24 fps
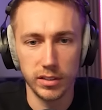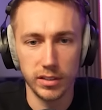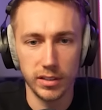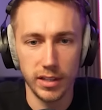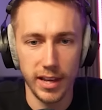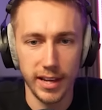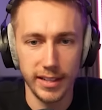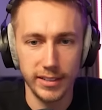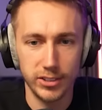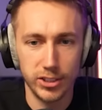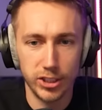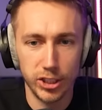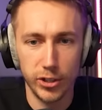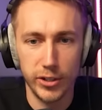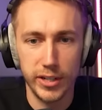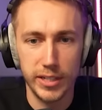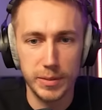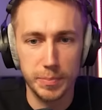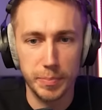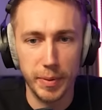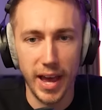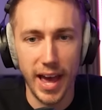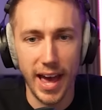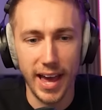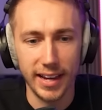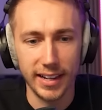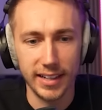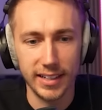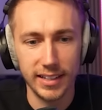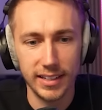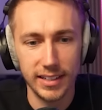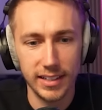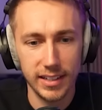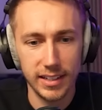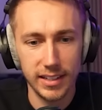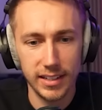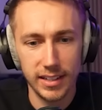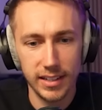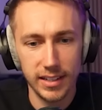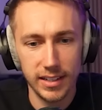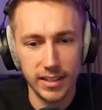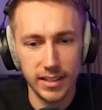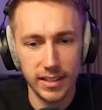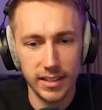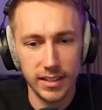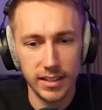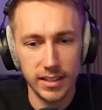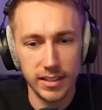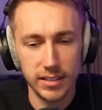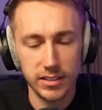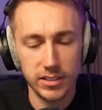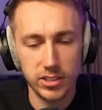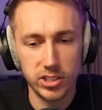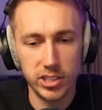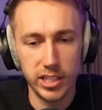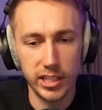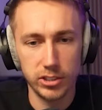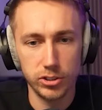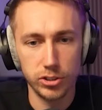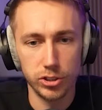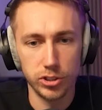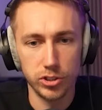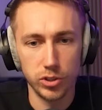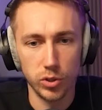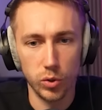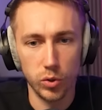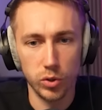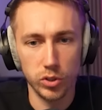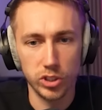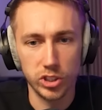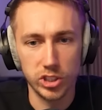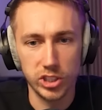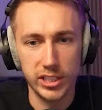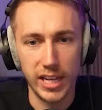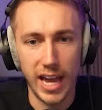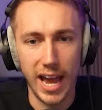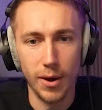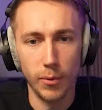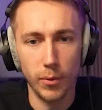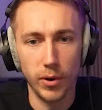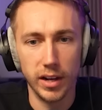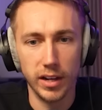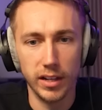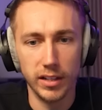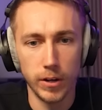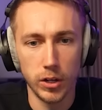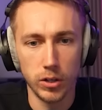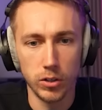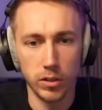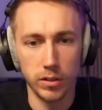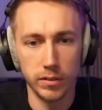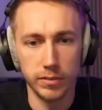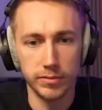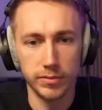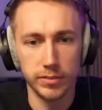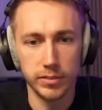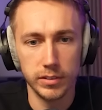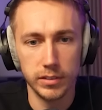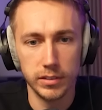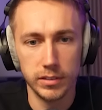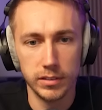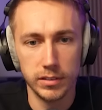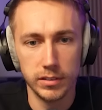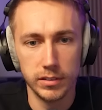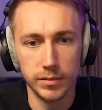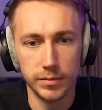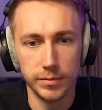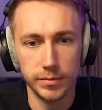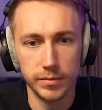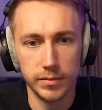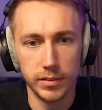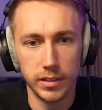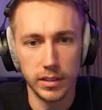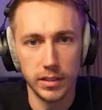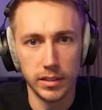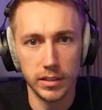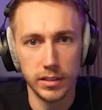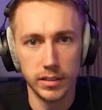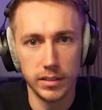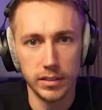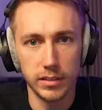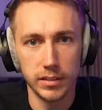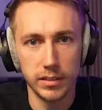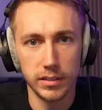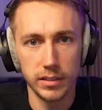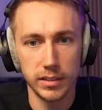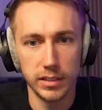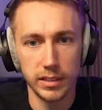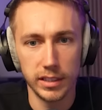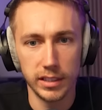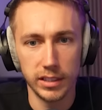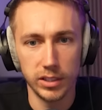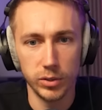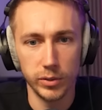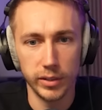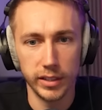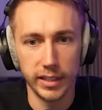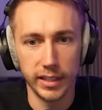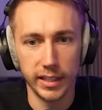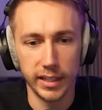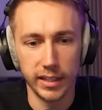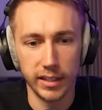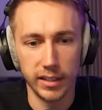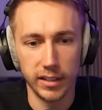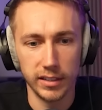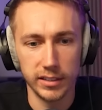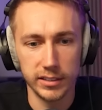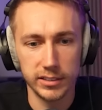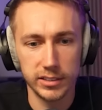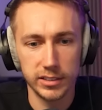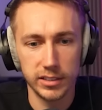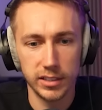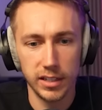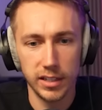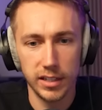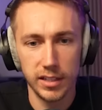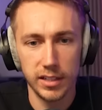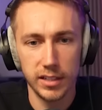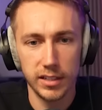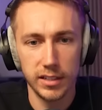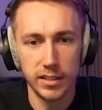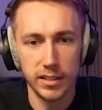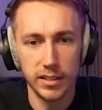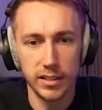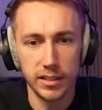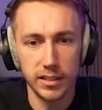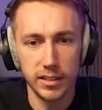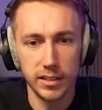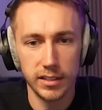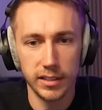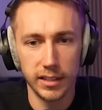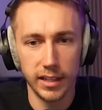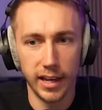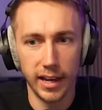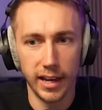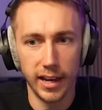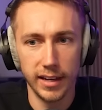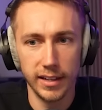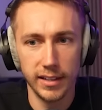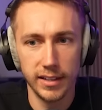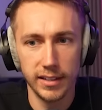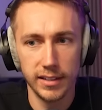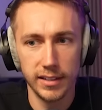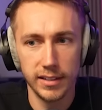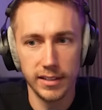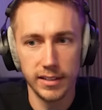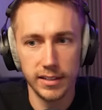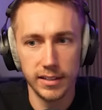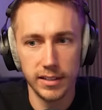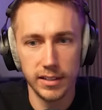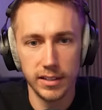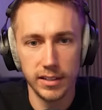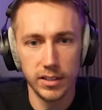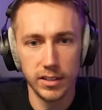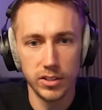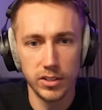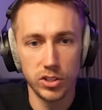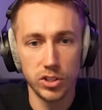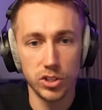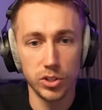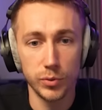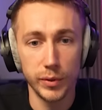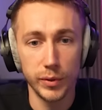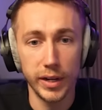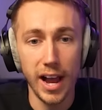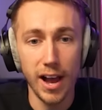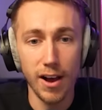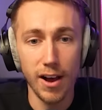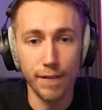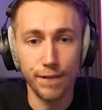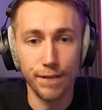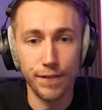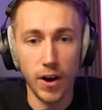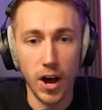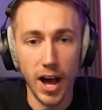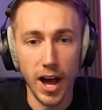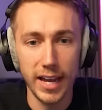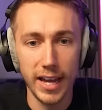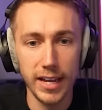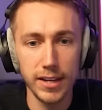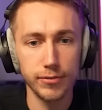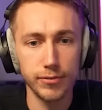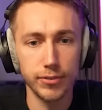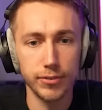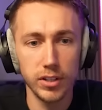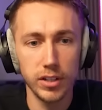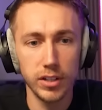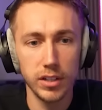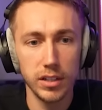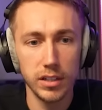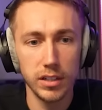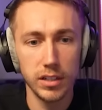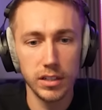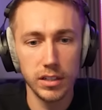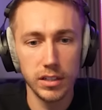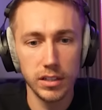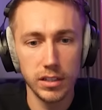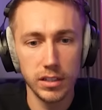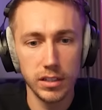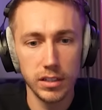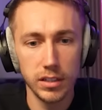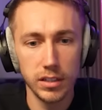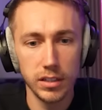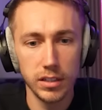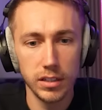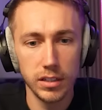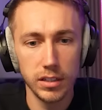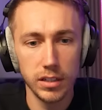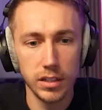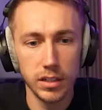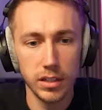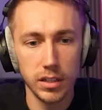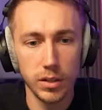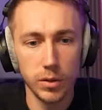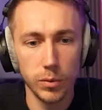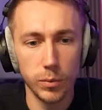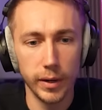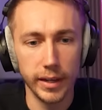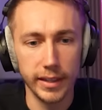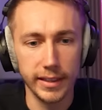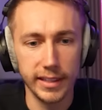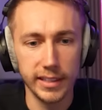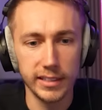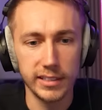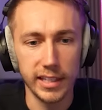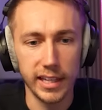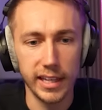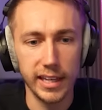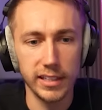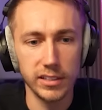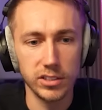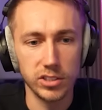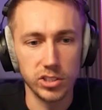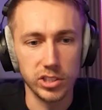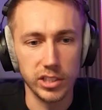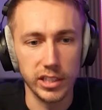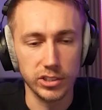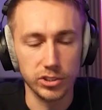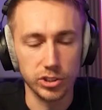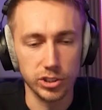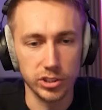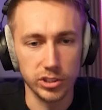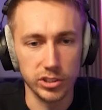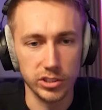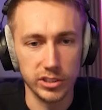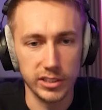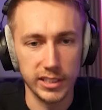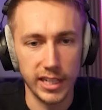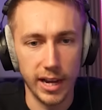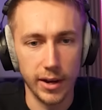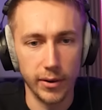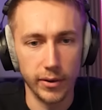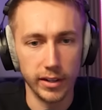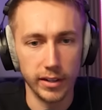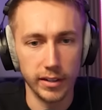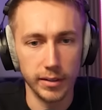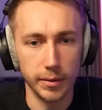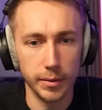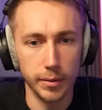Hey, Judy's back. Citrus or sour? Fuck off. Yeah, you ain't getting asked. Yeah. Three out of five? Wait, this is citrus and sour.